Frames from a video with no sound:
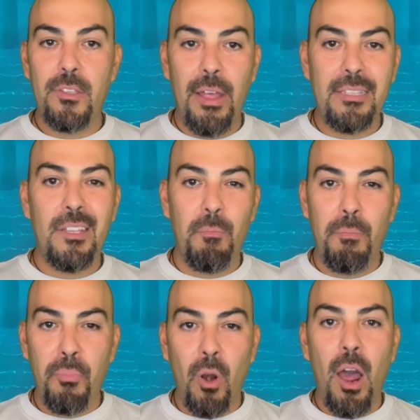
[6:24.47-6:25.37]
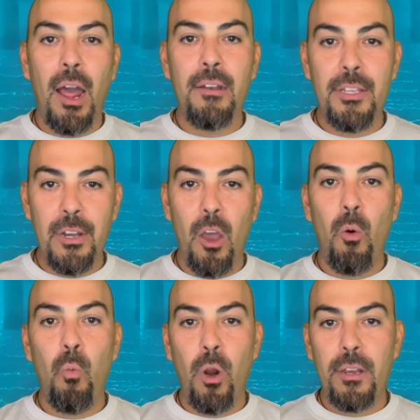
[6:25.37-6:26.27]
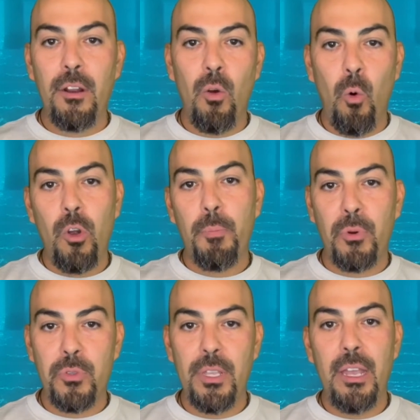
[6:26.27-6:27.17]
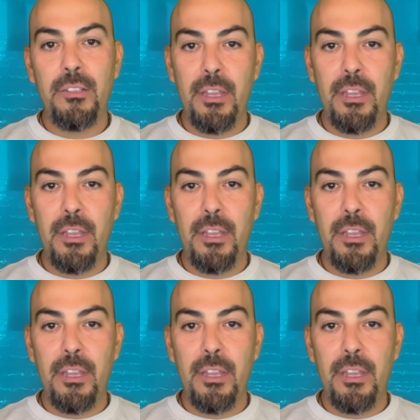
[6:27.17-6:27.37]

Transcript: So that's a broad, 1.25%